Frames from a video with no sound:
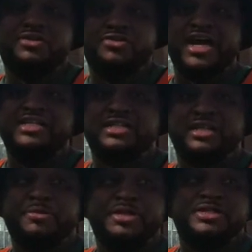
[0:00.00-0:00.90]
the grass
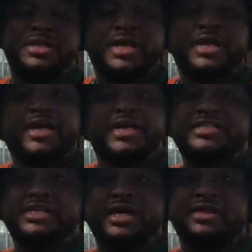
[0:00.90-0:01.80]
clipping
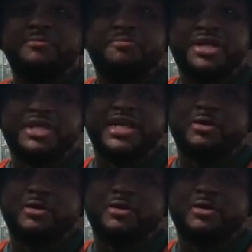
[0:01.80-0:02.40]
is another bid